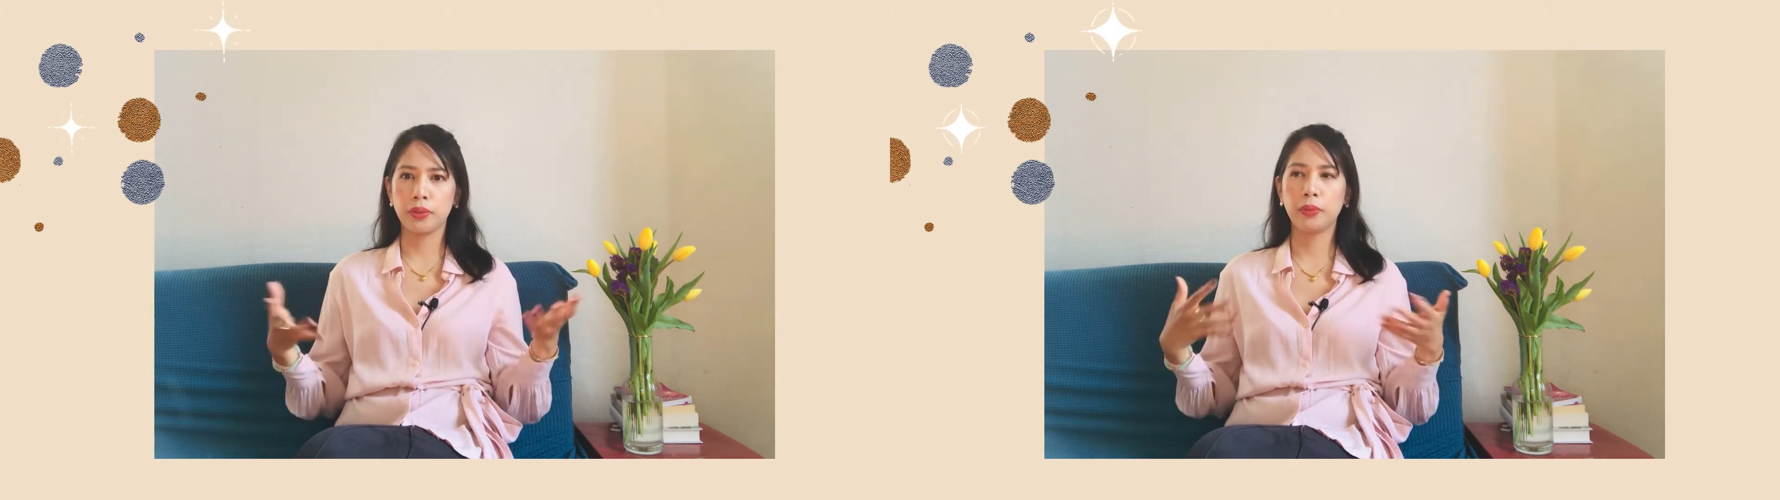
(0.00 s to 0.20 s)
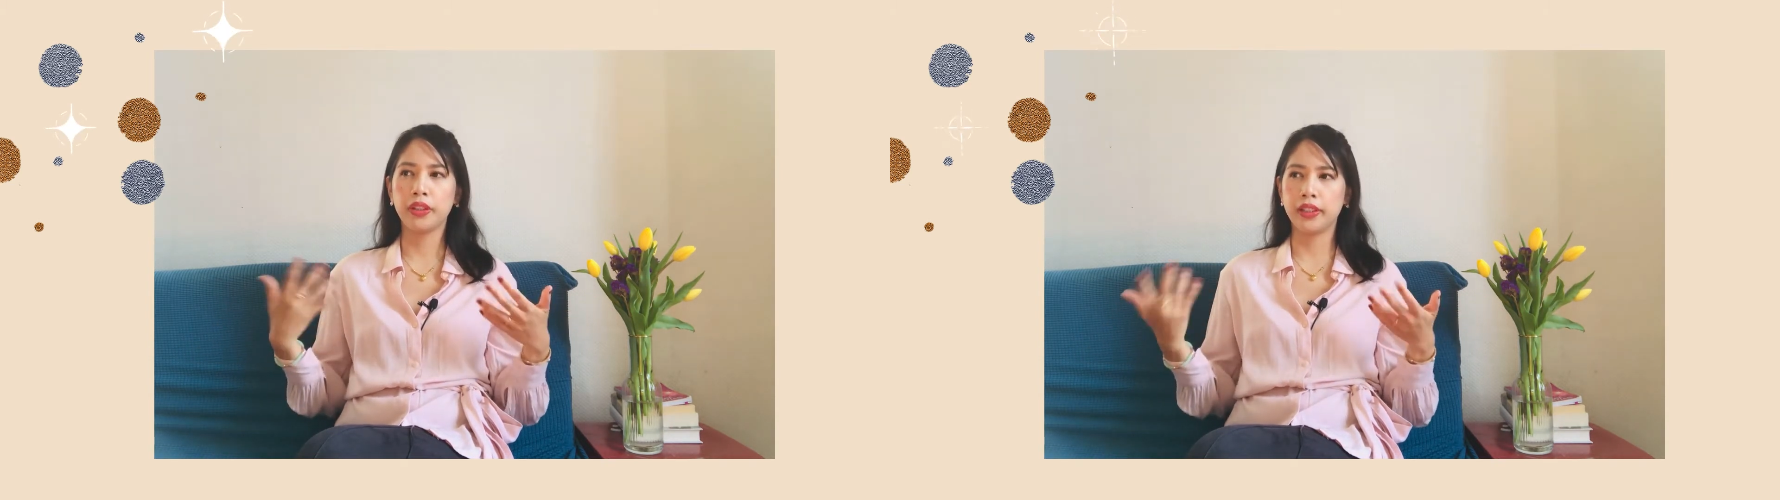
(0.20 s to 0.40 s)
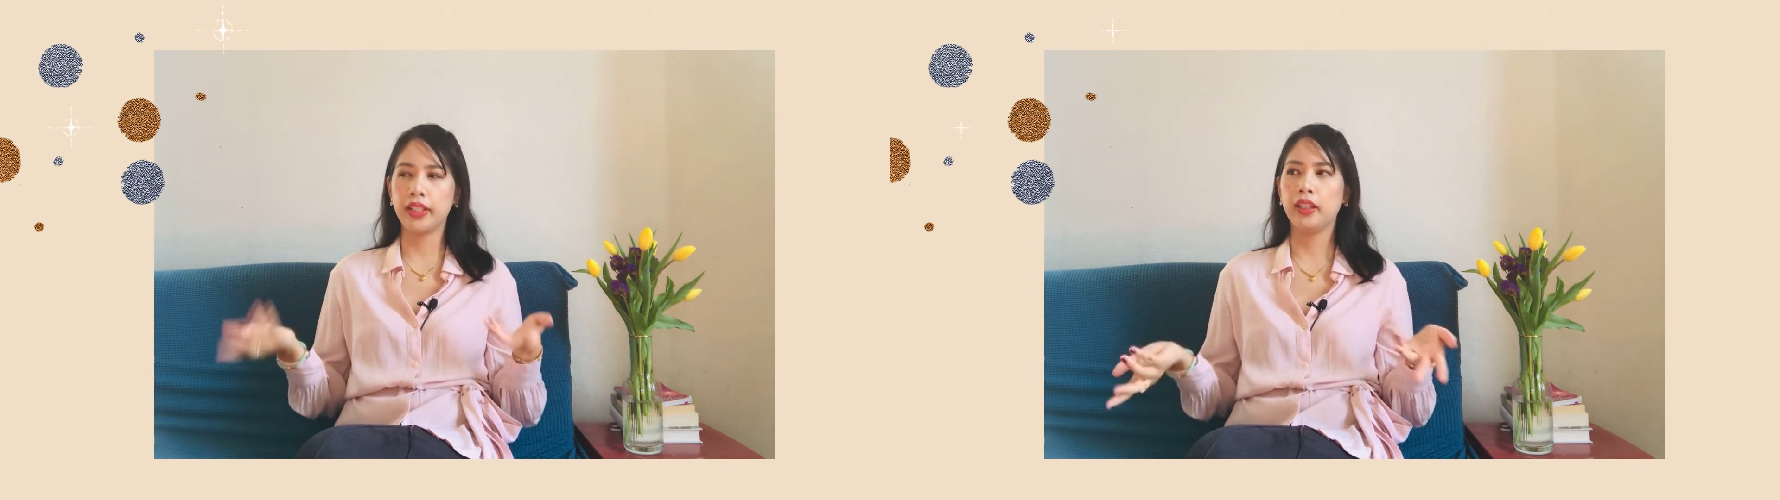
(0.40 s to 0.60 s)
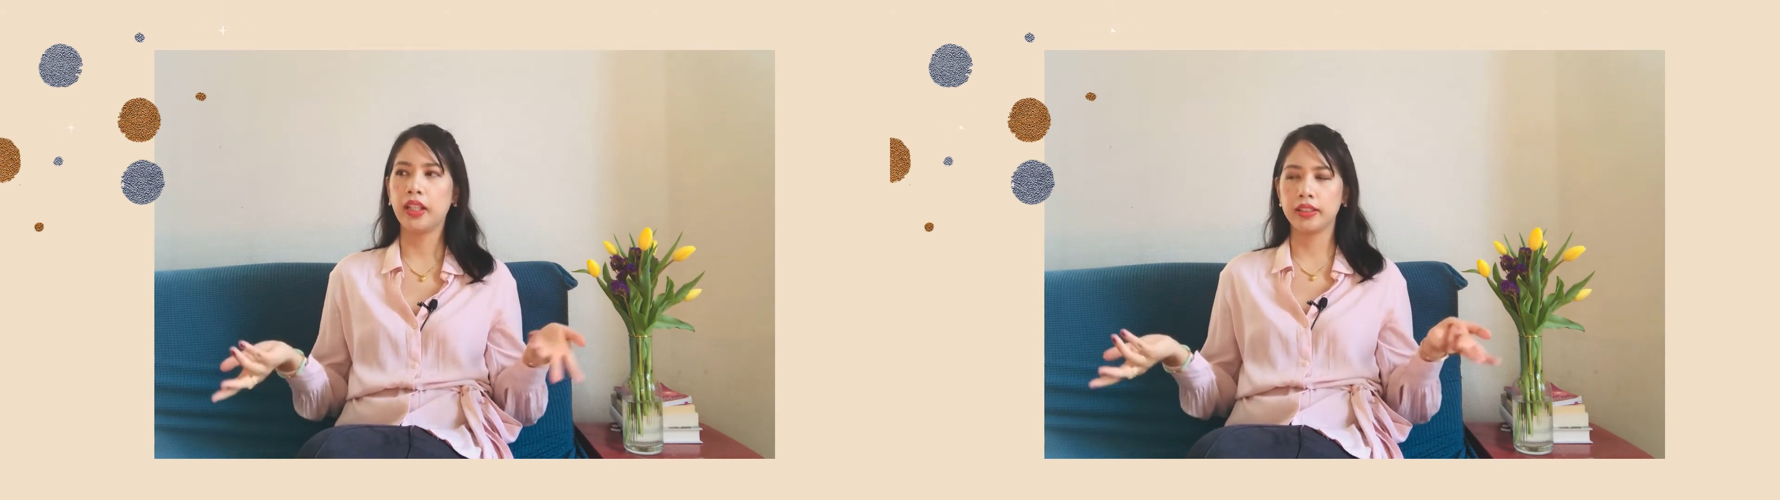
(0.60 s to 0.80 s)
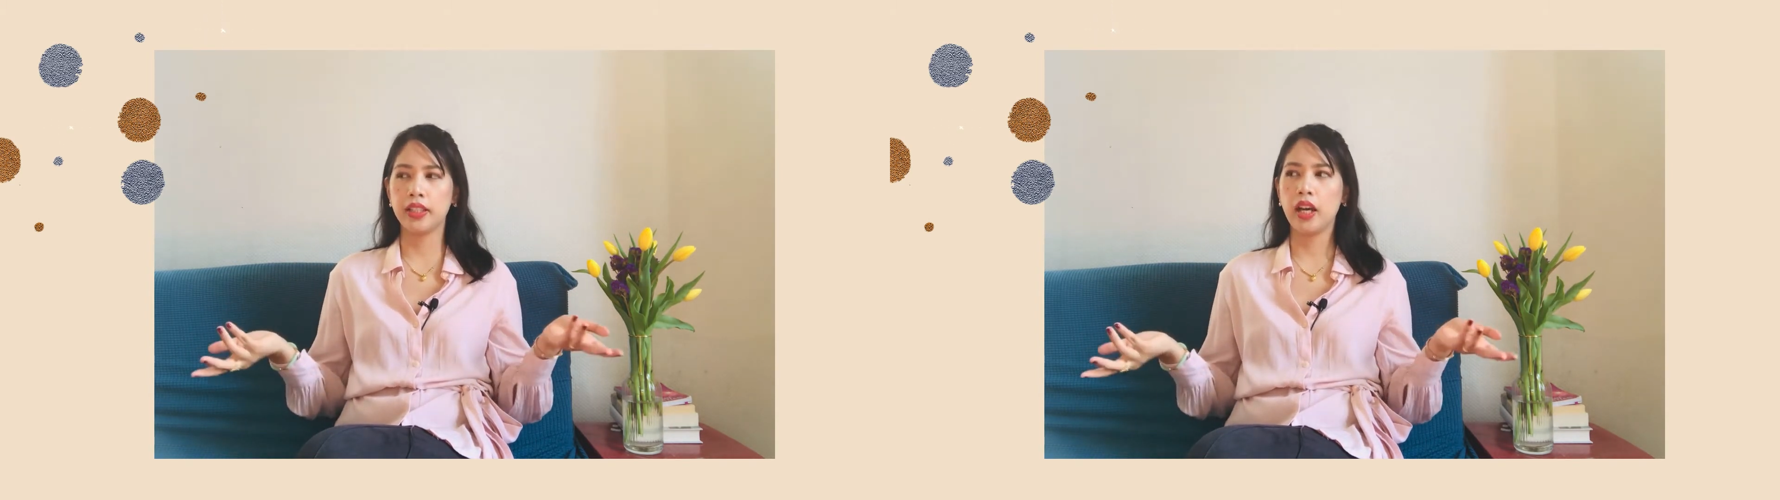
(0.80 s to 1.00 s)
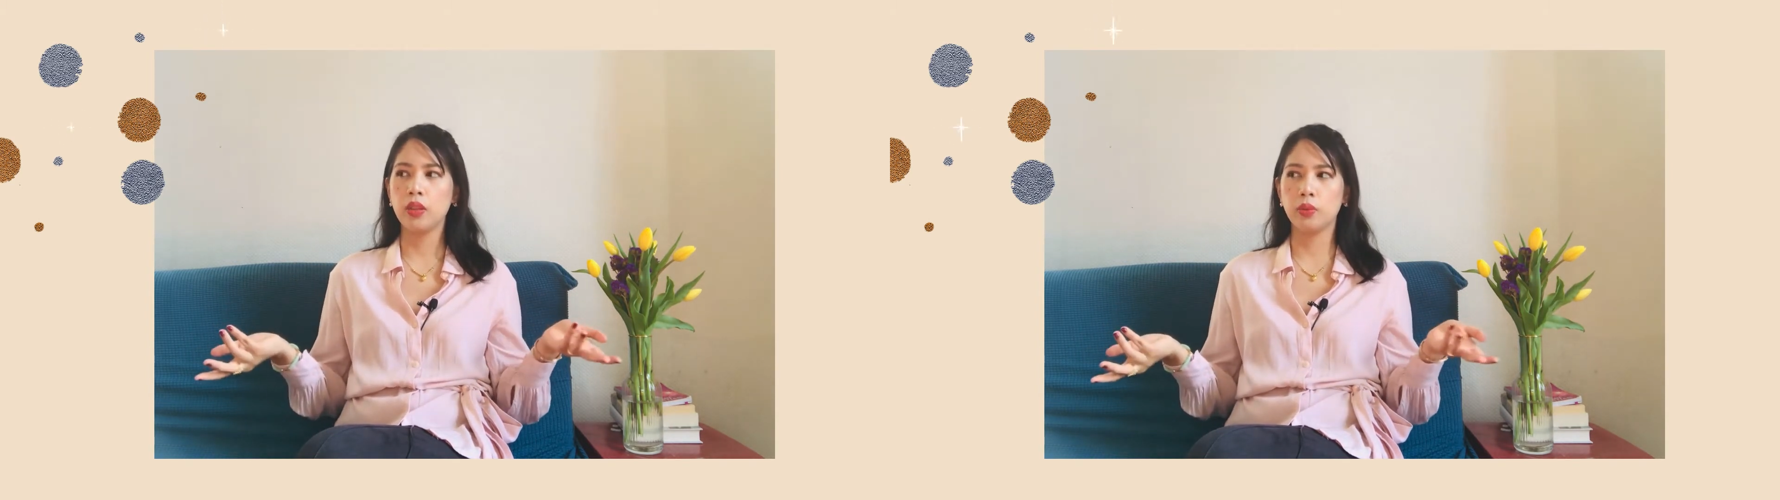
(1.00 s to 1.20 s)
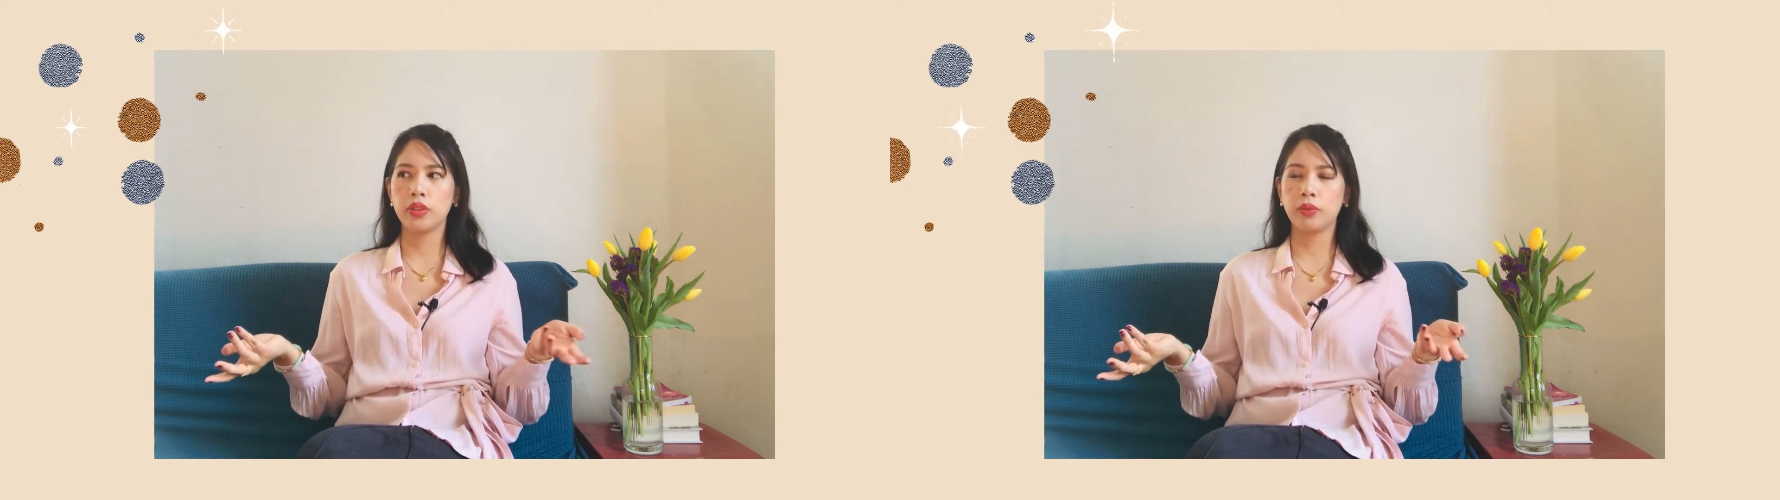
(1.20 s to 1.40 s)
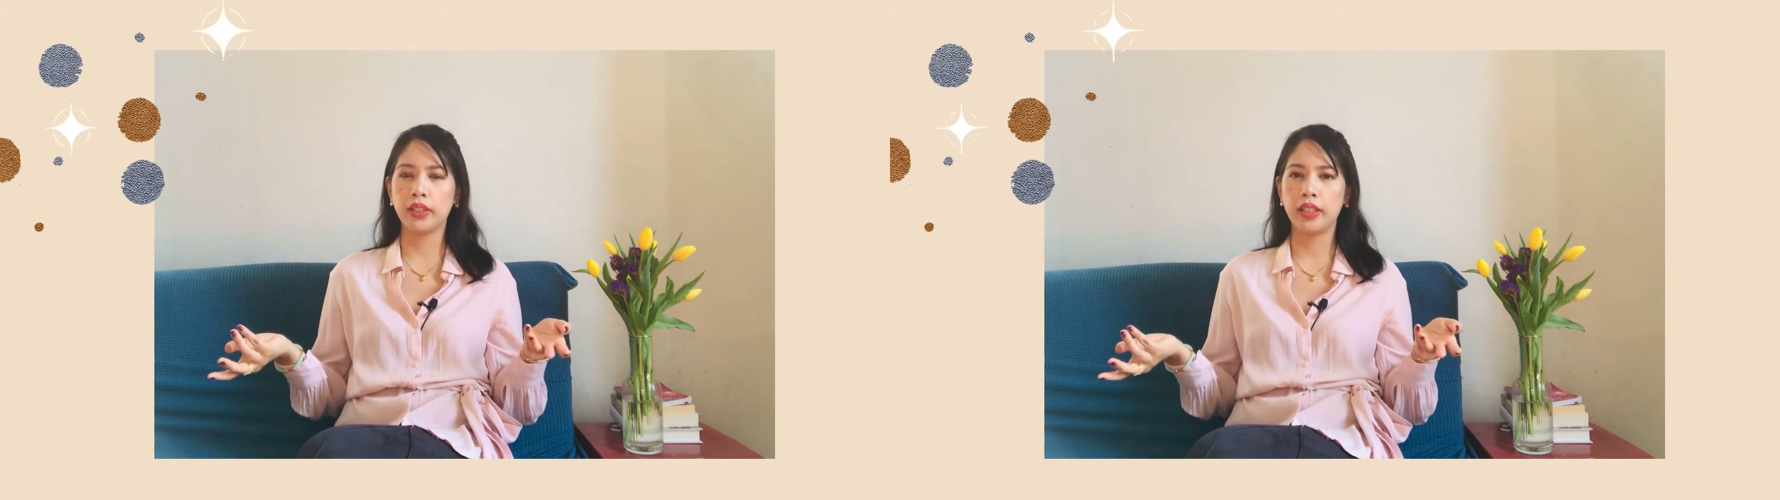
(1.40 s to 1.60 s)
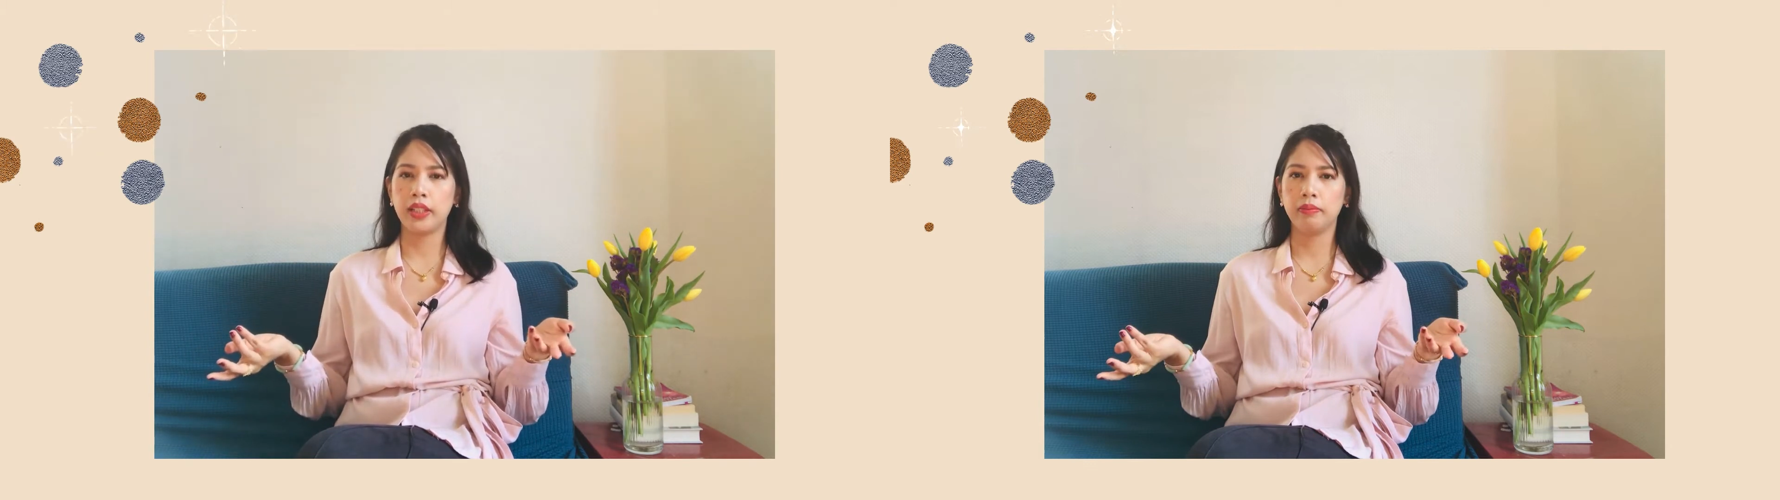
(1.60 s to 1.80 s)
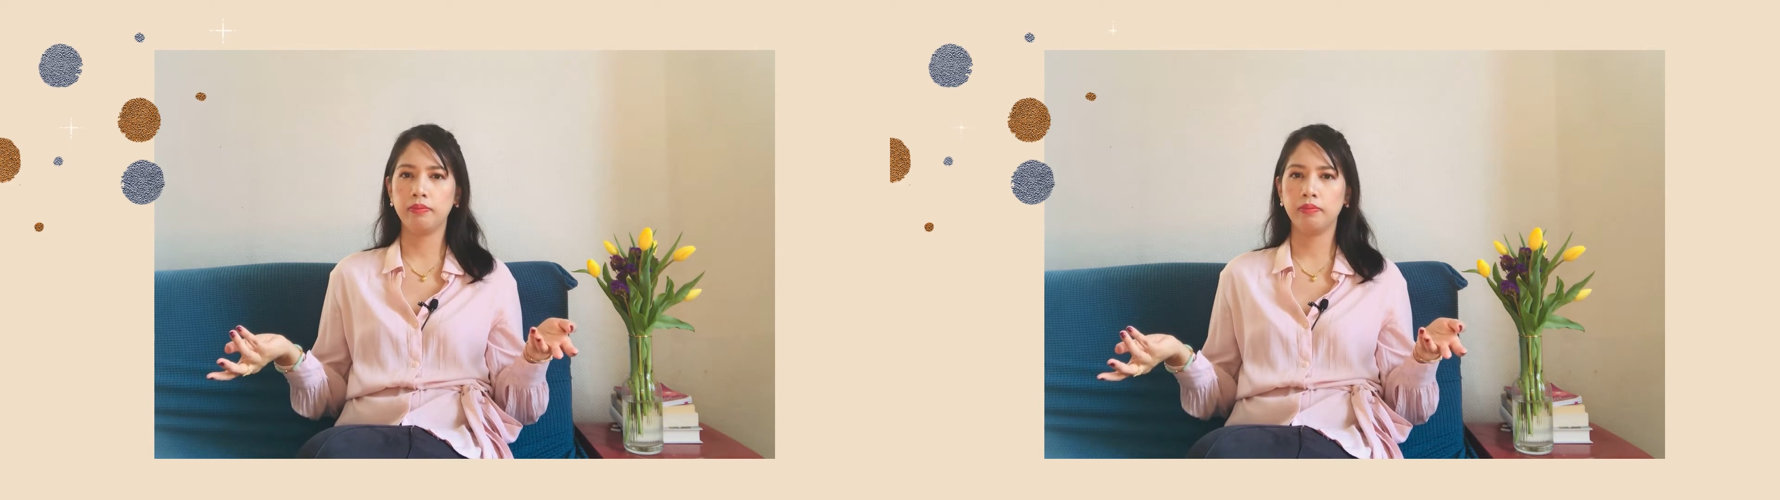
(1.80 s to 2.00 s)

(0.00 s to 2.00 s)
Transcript: birthday lockdown was really